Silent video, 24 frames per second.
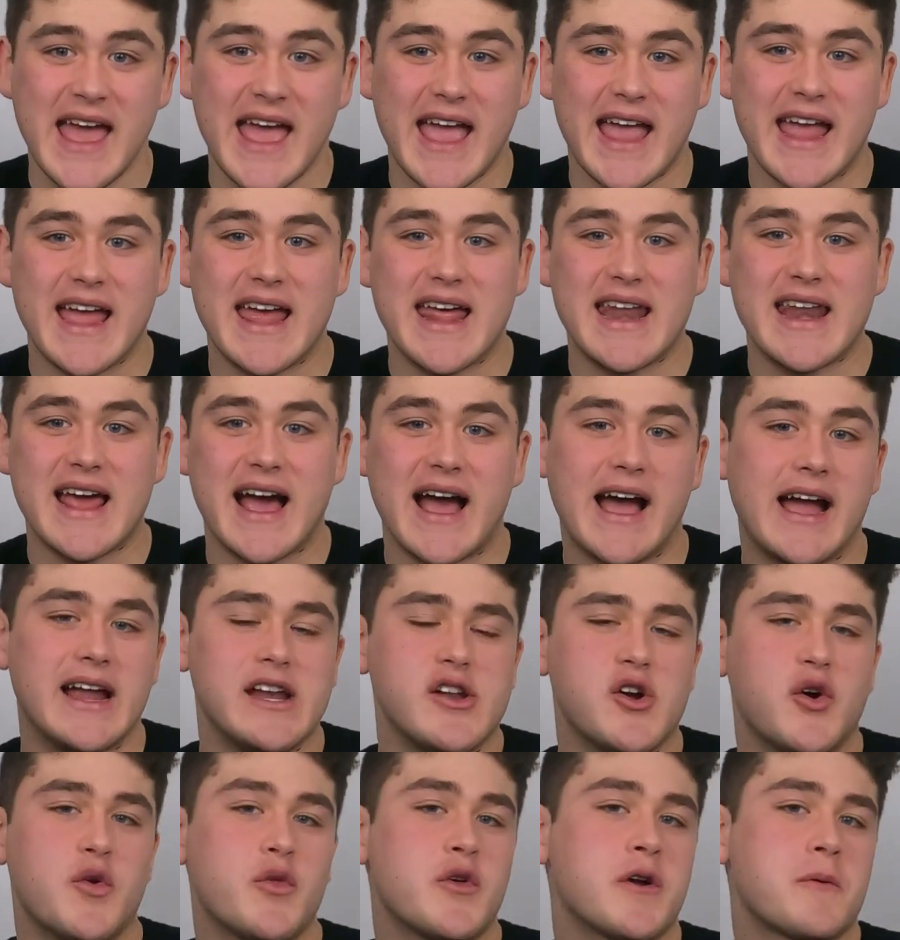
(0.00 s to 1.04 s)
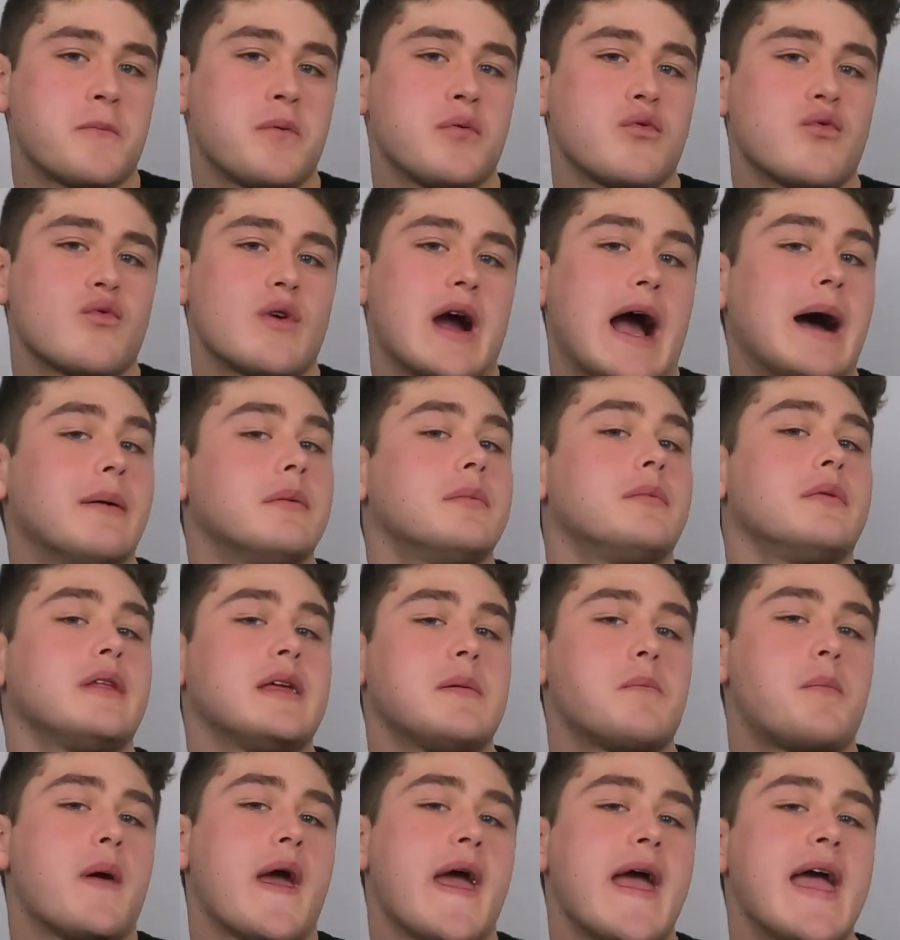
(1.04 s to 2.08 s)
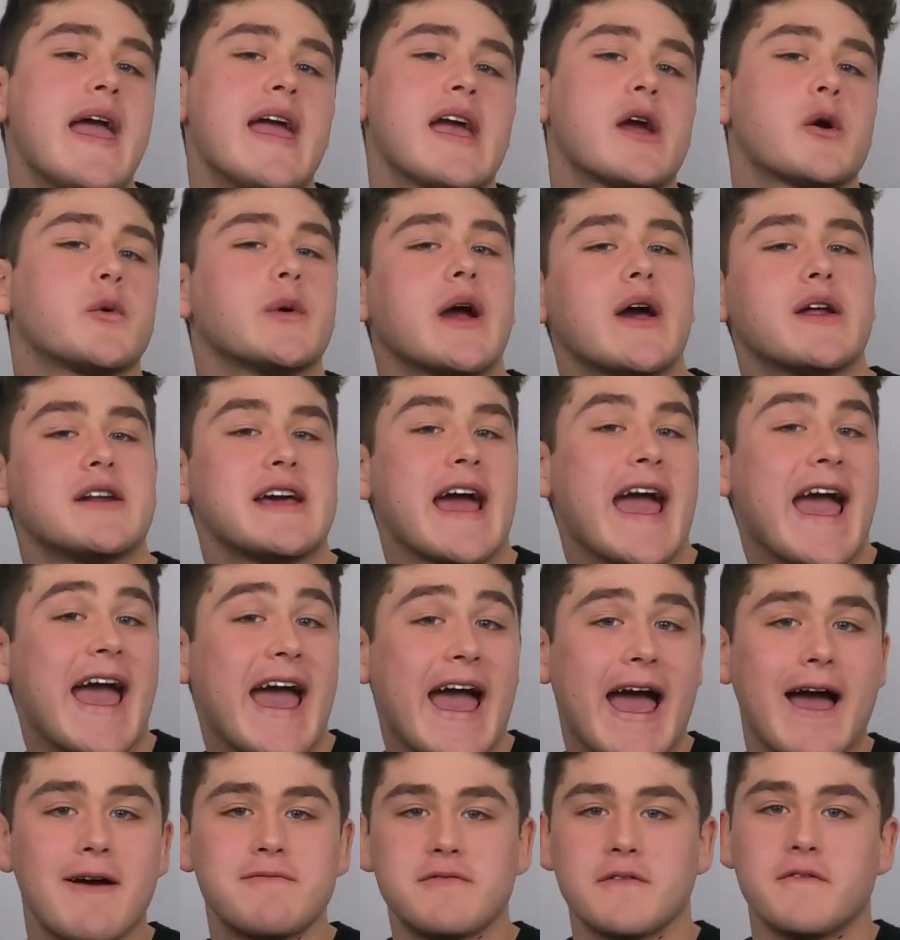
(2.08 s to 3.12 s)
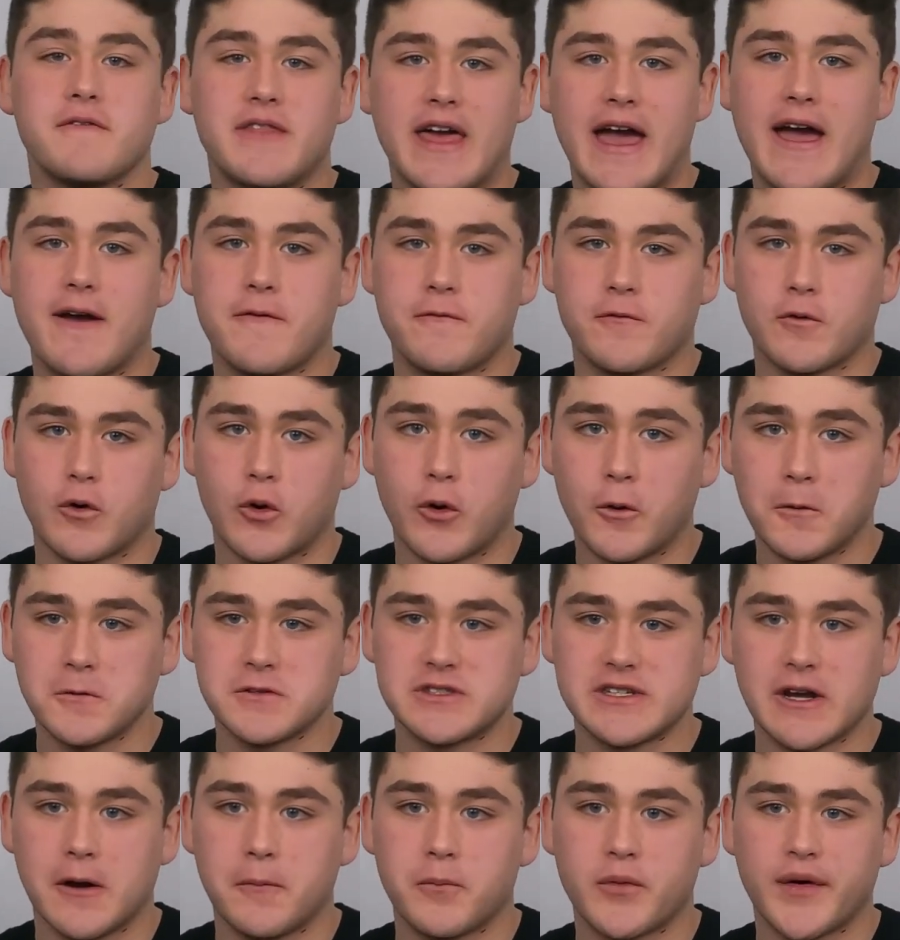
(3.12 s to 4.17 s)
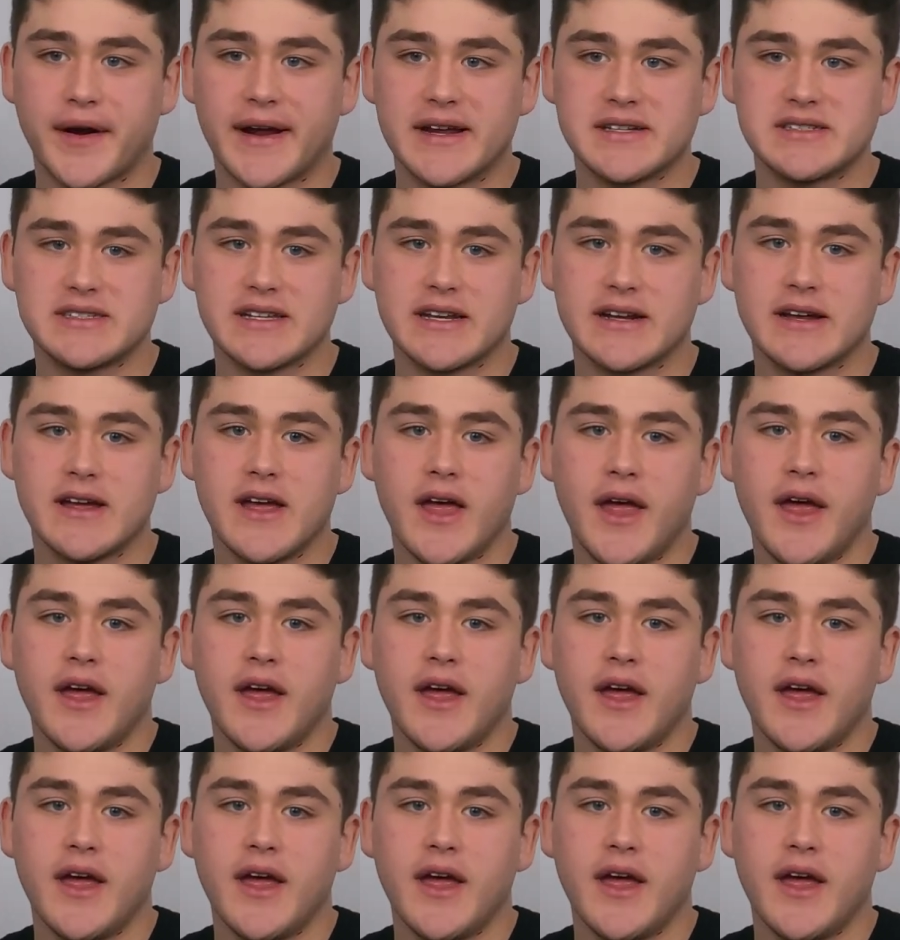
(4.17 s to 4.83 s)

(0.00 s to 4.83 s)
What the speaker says: And I know they're probably paying around half of that for wholesale pricing.